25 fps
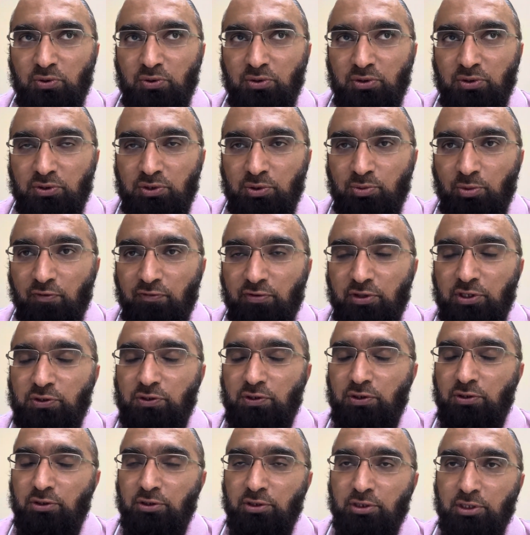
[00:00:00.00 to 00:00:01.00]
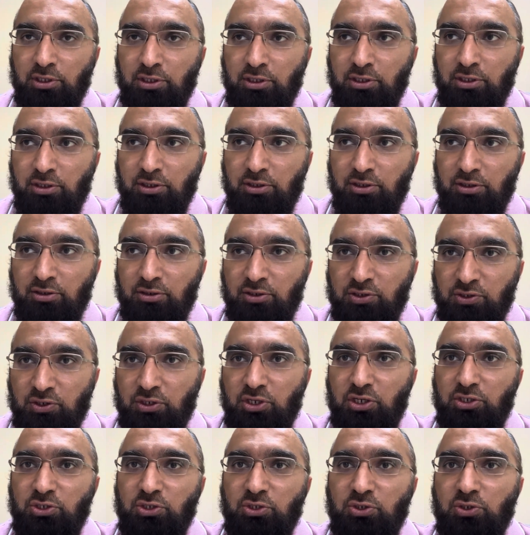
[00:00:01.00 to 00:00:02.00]
Some of these early
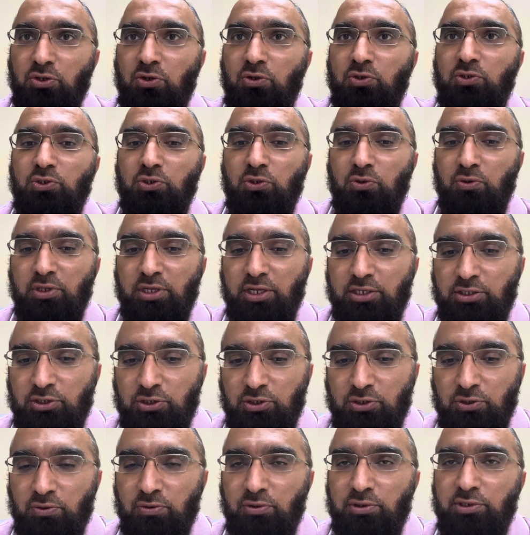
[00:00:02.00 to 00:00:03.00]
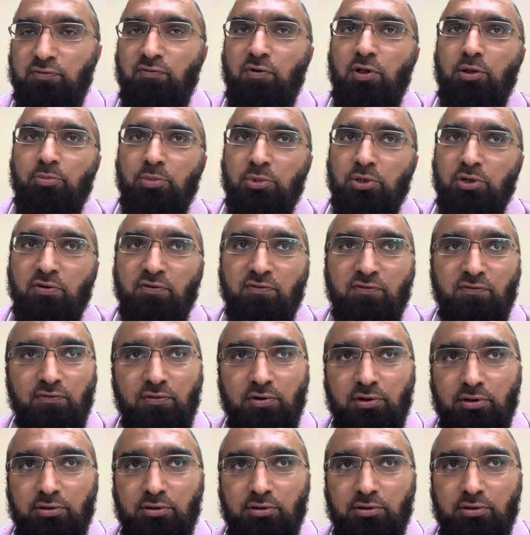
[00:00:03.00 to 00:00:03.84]
discussions also led to the development of